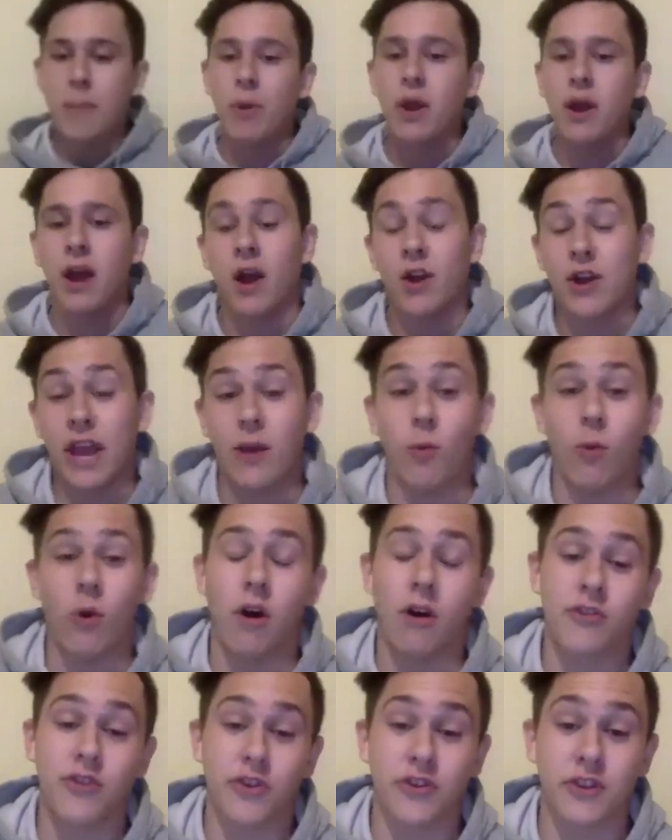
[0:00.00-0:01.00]
okay, well,
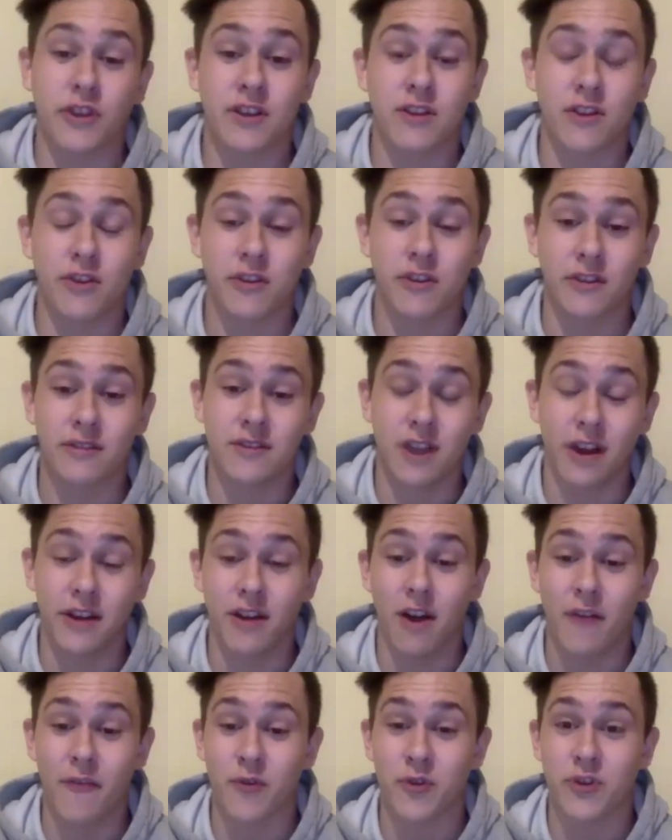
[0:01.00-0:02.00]
just to cut you
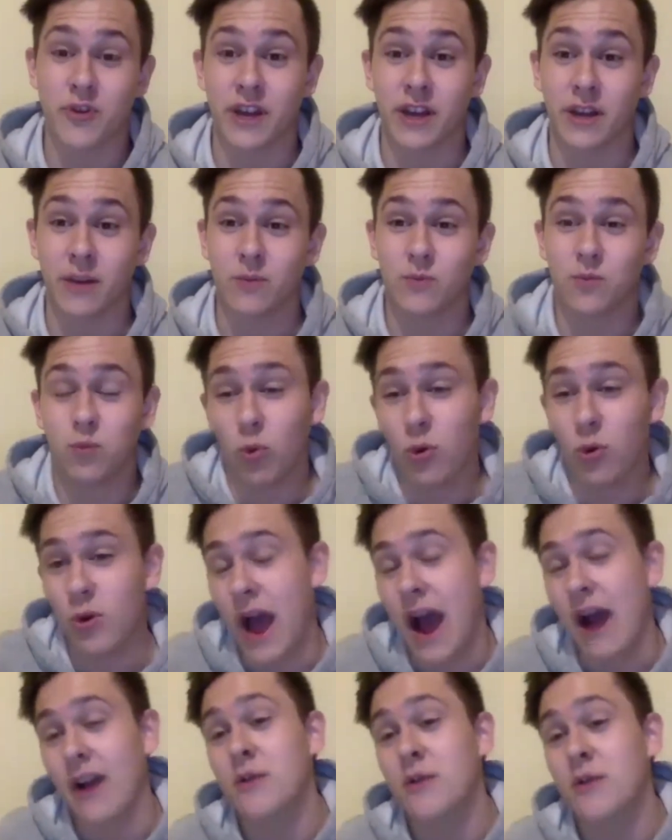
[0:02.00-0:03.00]
off for a second,
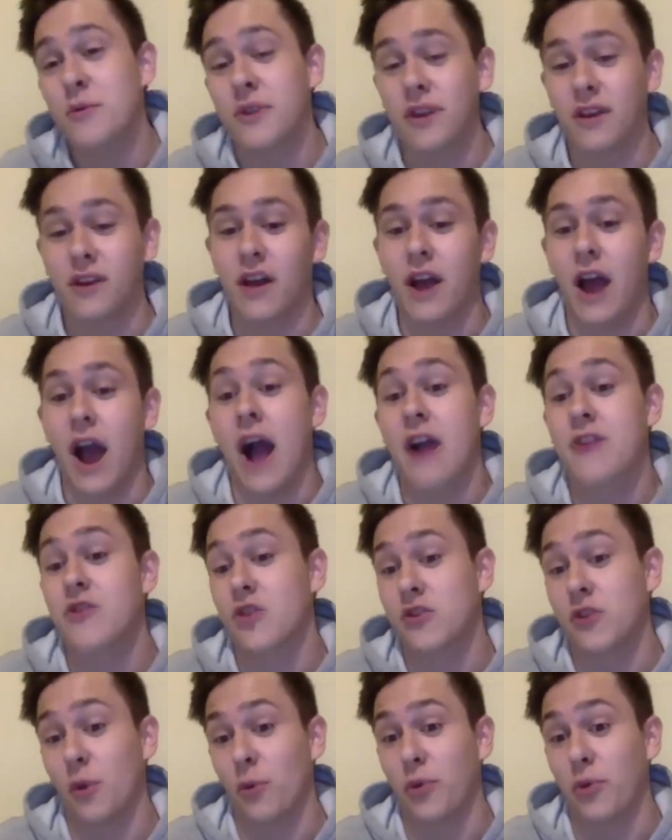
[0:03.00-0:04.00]
how do you think I
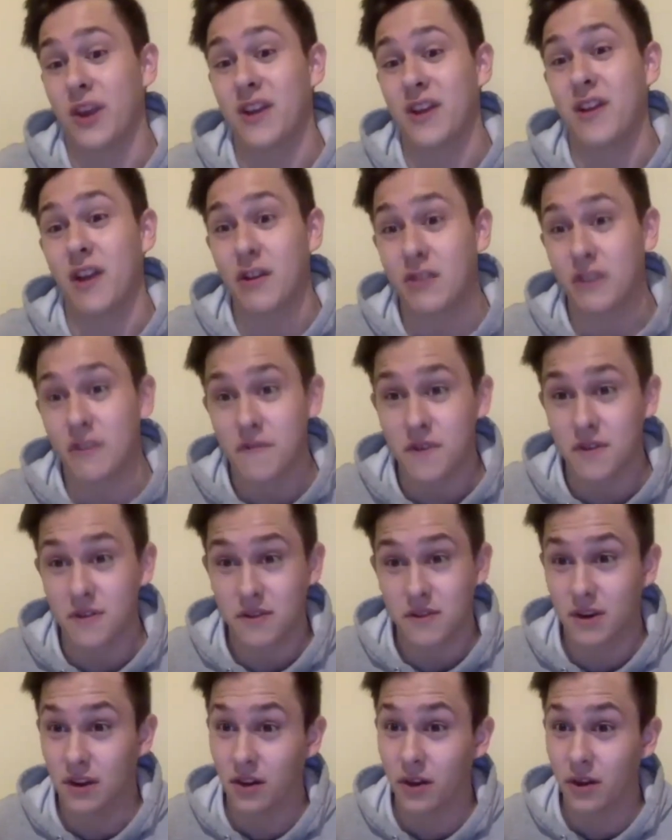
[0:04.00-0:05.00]
just don't think Gustafsson's
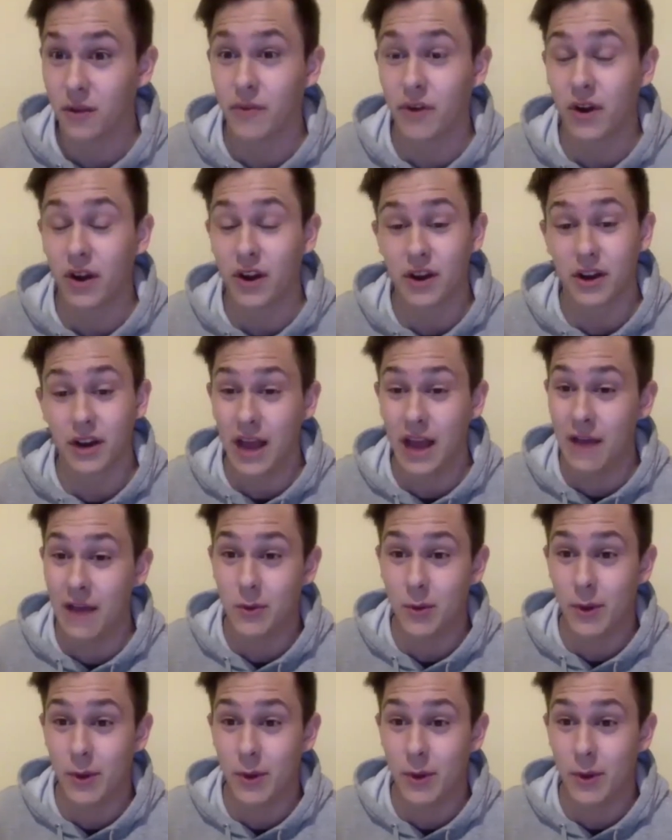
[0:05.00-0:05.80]
going to look very good at heavyweight.